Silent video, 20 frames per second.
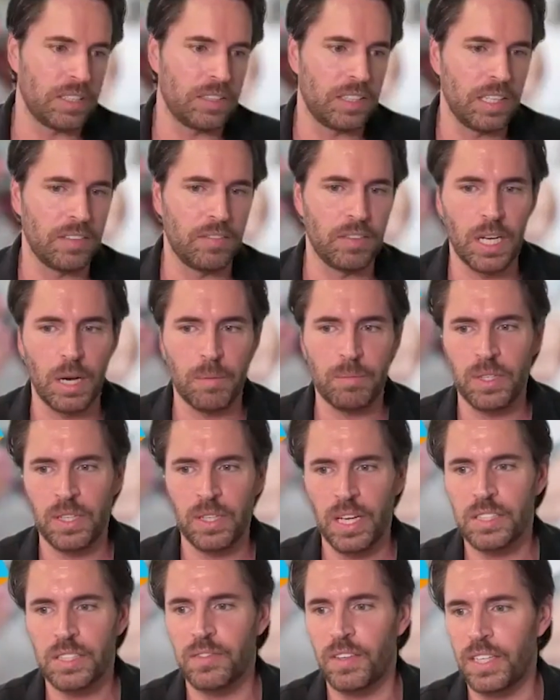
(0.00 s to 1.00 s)
at giving up their
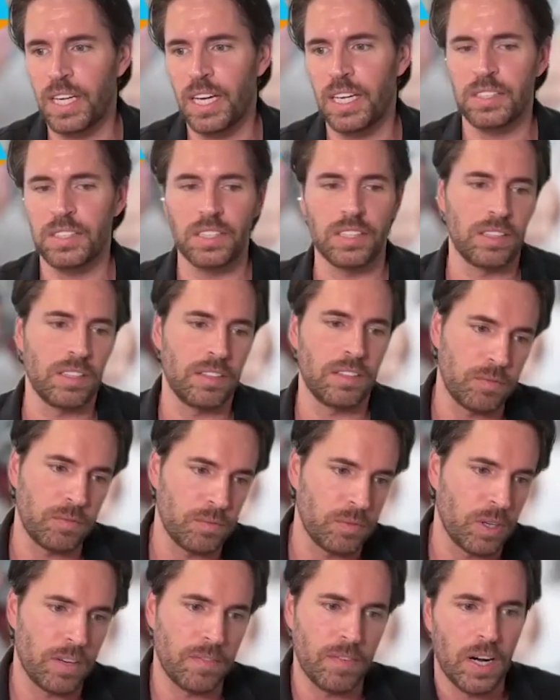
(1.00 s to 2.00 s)
next vacation. And if
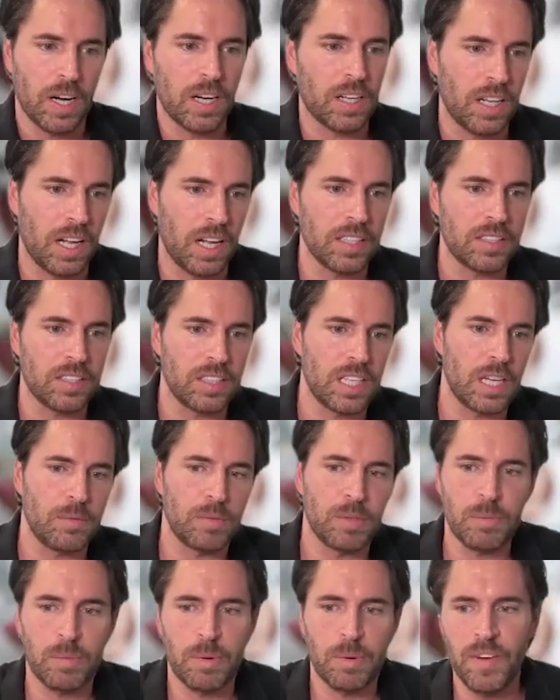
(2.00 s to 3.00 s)
one of our clients is
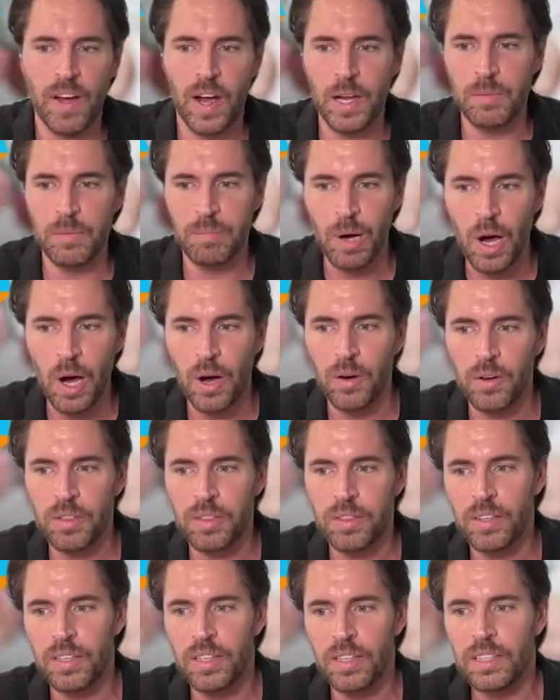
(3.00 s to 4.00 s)
able to provide both,
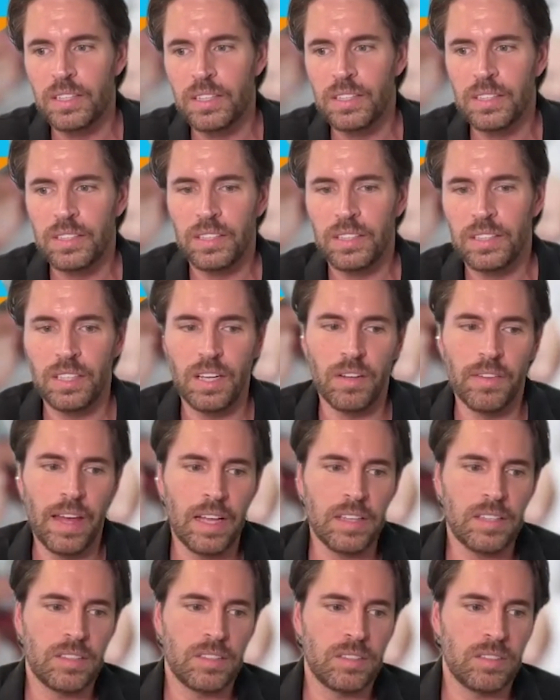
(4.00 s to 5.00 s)

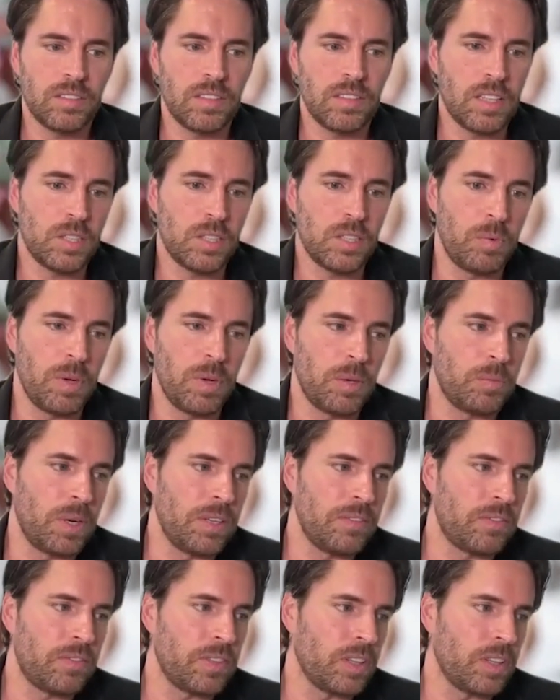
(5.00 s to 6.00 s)
that's a
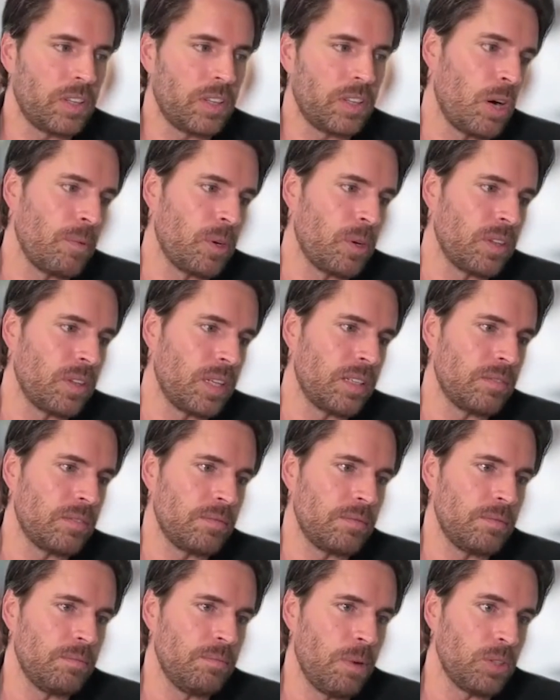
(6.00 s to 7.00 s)
win-win for the homeowner
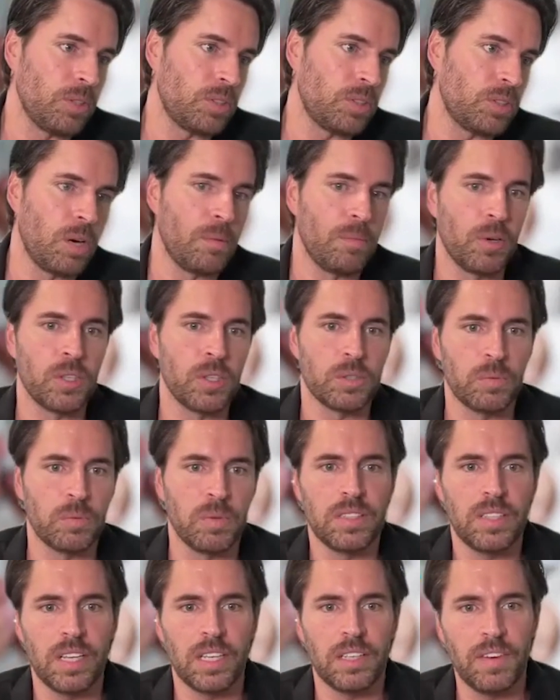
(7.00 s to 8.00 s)
that most homeowners
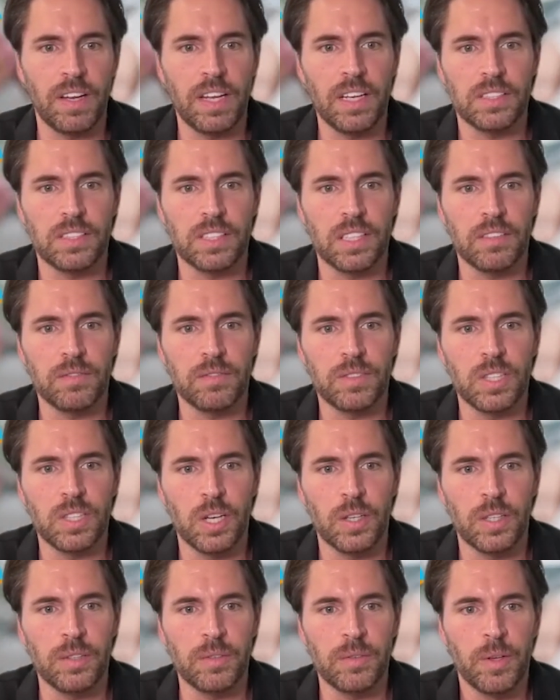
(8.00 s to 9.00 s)
want to take advantage of.
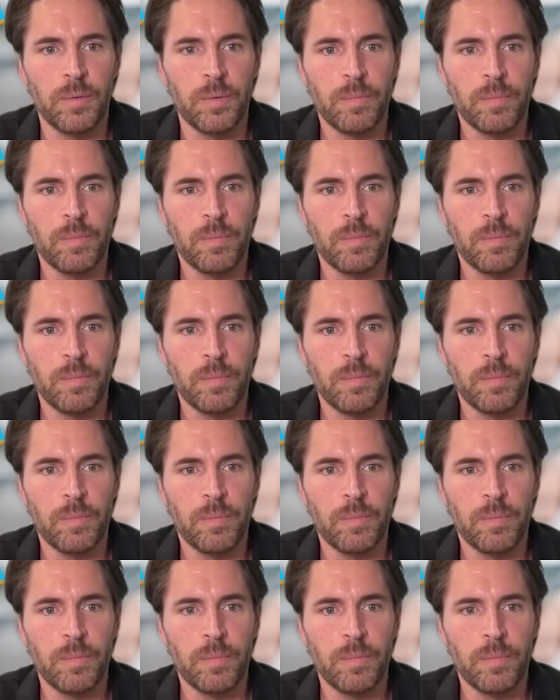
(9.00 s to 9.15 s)
So it